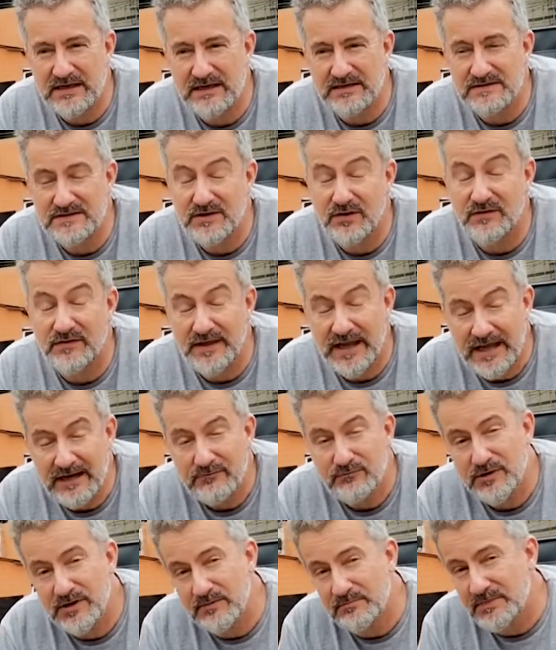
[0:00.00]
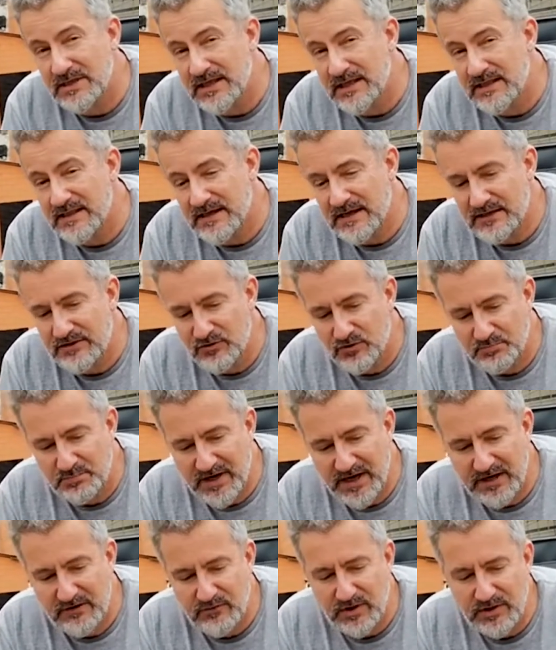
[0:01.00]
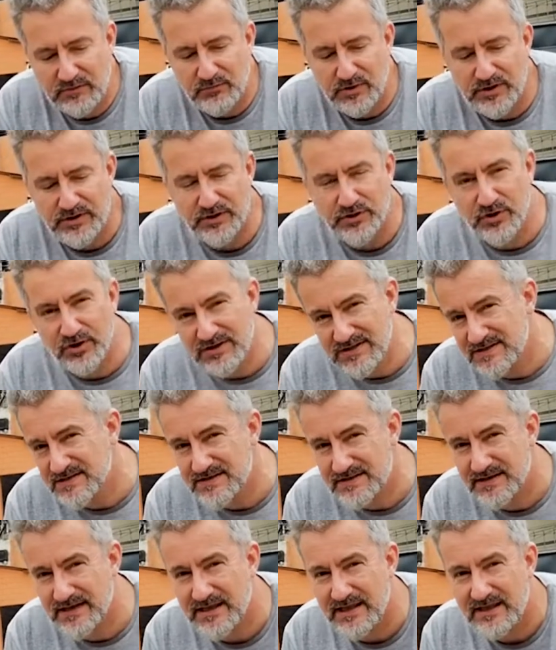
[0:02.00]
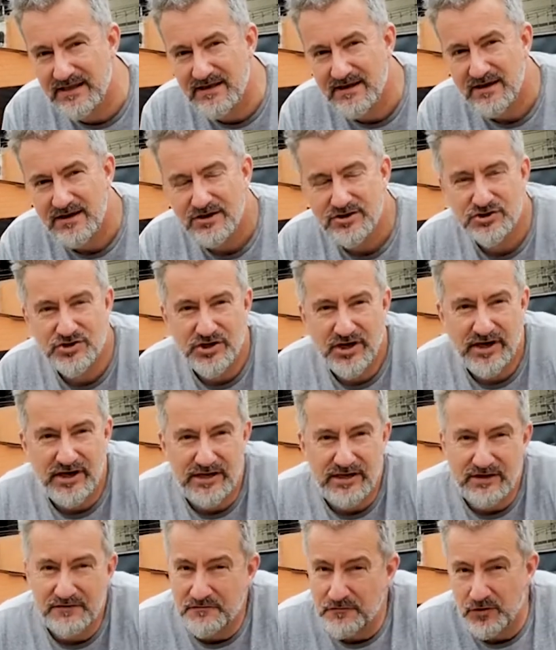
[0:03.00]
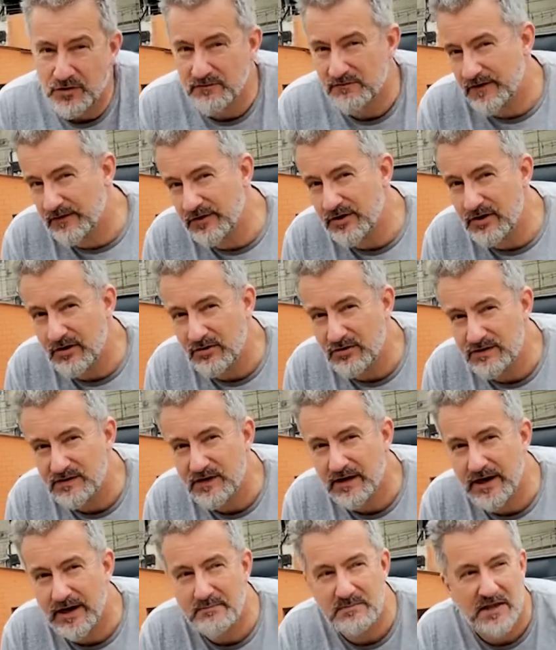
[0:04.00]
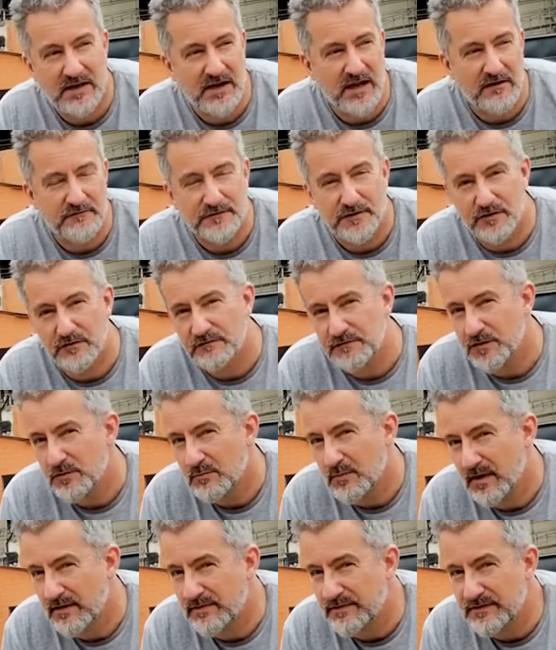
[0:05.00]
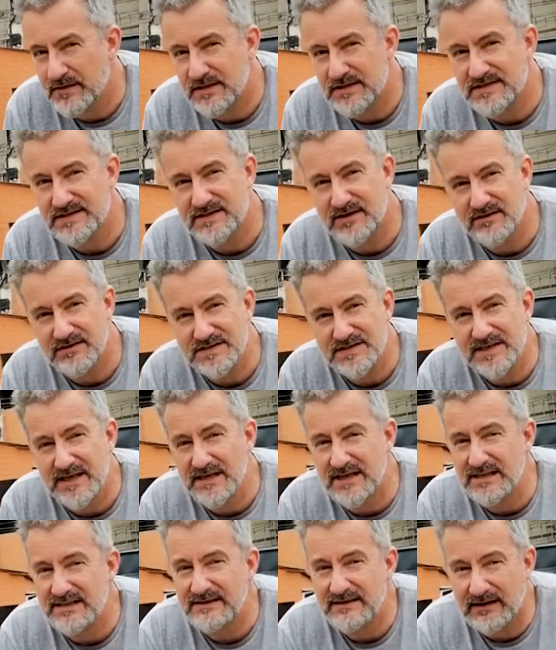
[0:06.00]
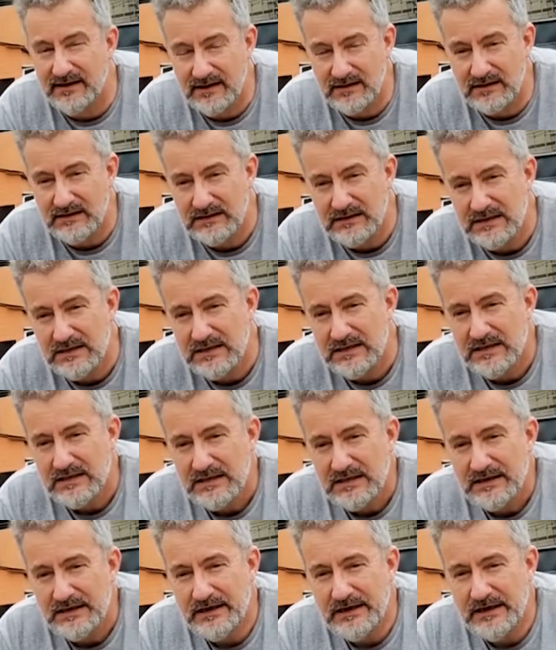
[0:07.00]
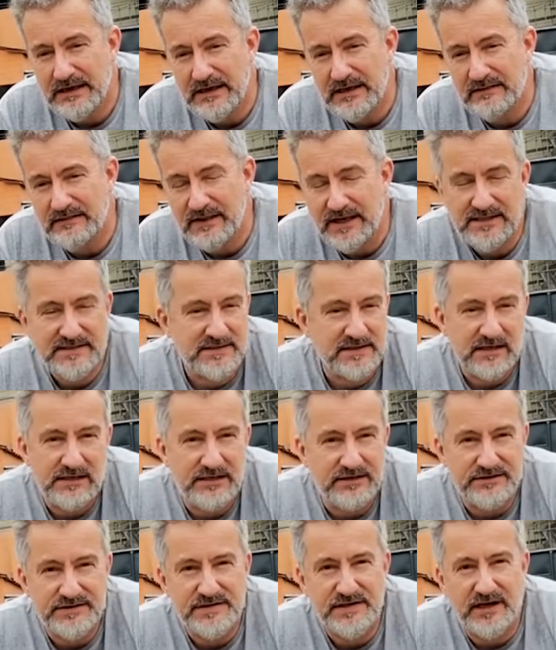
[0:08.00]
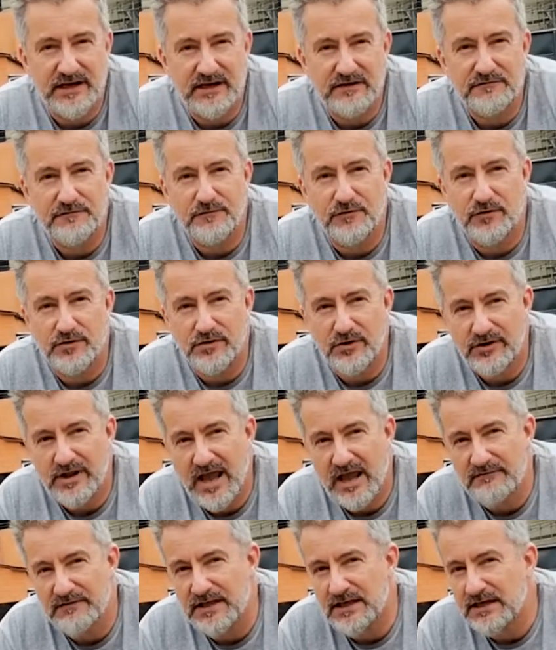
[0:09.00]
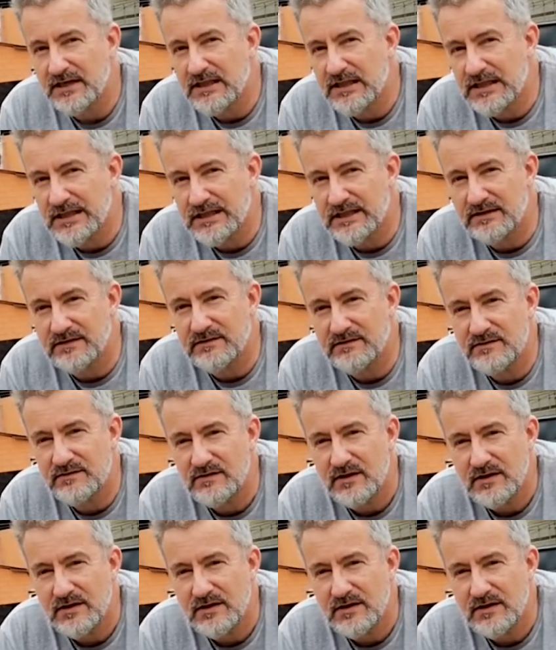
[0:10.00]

So that will mean that your pyrite will not stay shiny for a very long time, that after a few months it starts getting dull, and that's a clear sign for not having cleaned